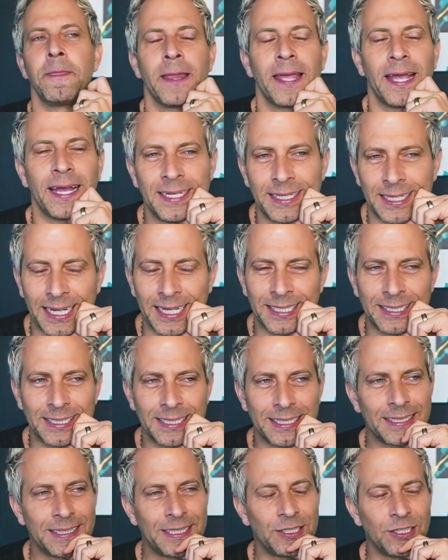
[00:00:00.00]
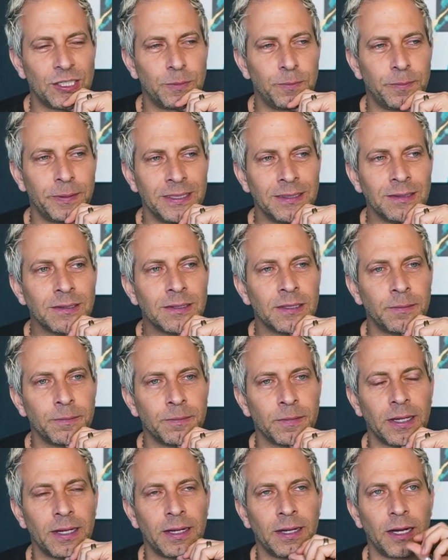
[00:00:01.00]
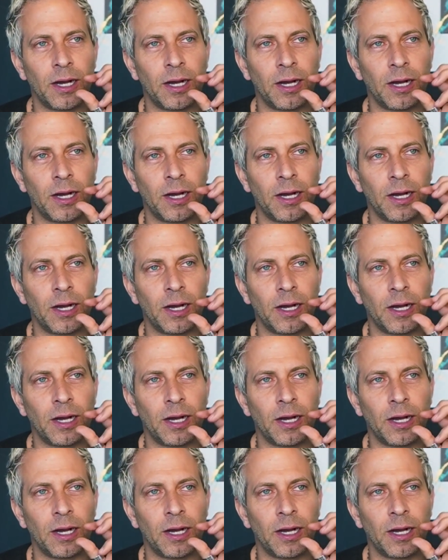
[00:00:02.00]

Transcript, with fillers: and and there's been some uh,